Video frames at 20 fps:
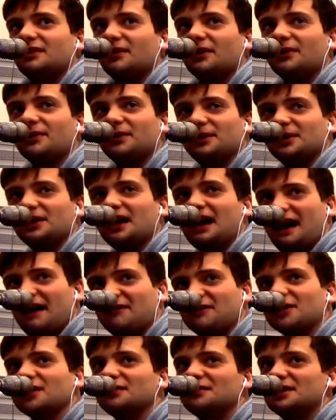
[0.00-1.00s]
We will
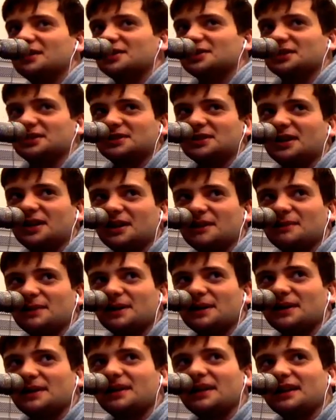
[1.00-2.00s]
have to eventually talk
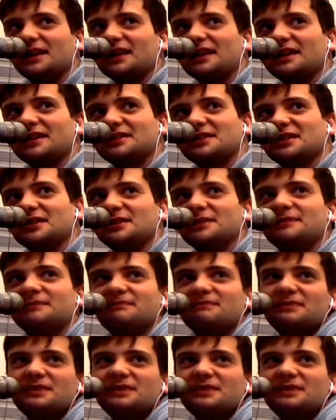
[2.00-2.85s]
about it, I think so.